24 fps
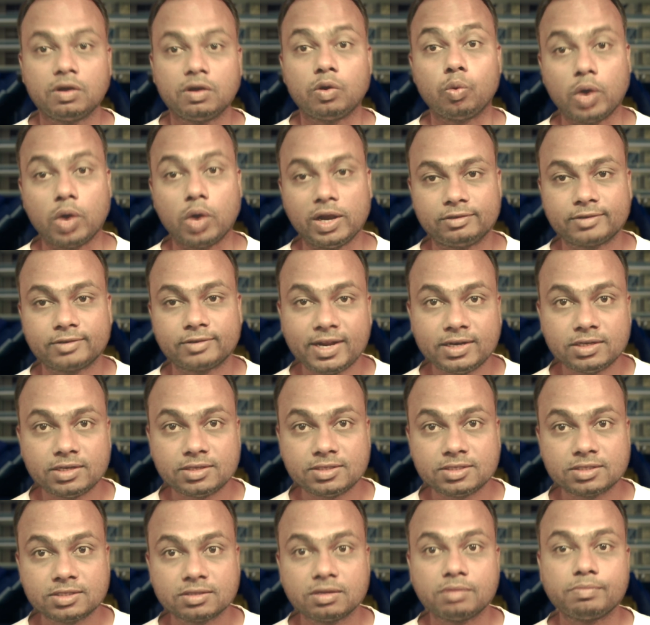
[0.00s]
while
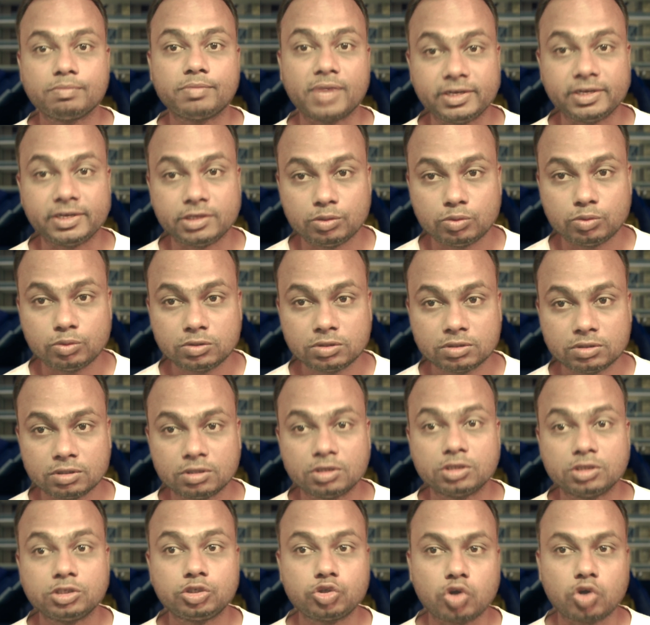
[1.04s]
traders might use
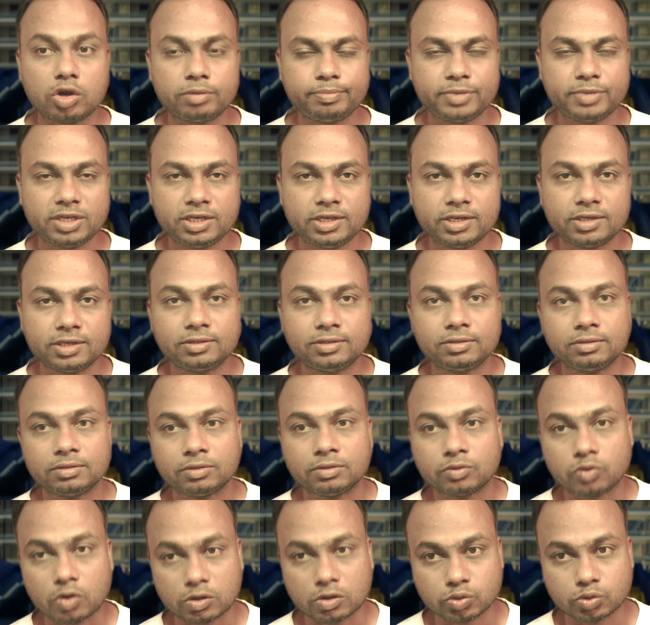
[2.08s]
short period
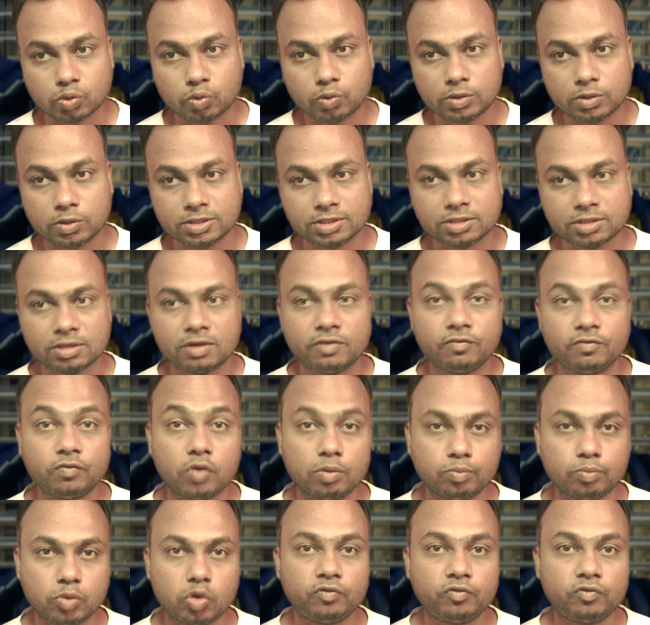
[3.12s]
crossovers for
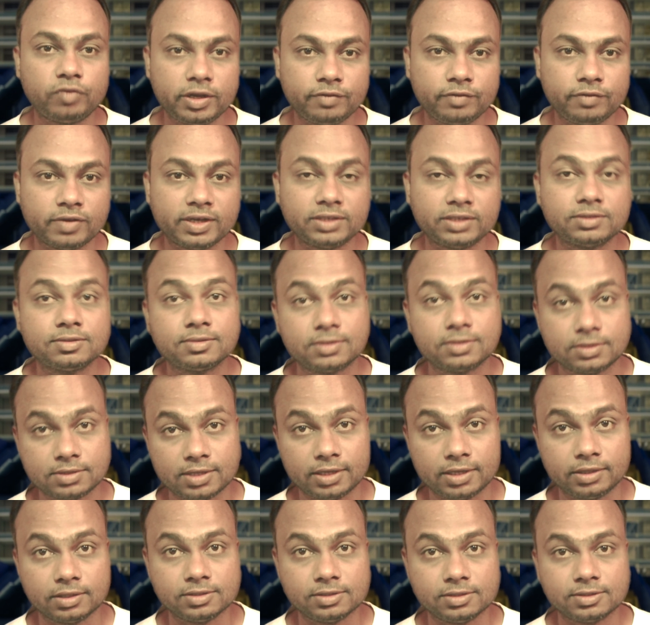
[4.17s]
more frequent
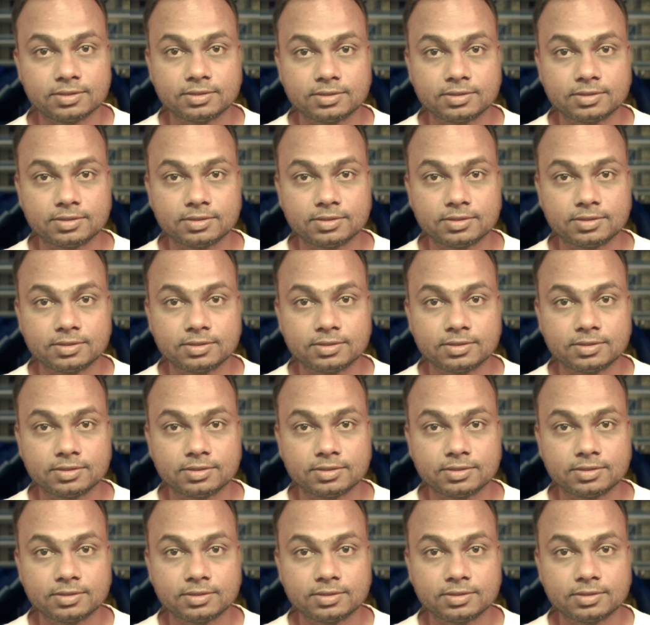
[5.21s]
signals.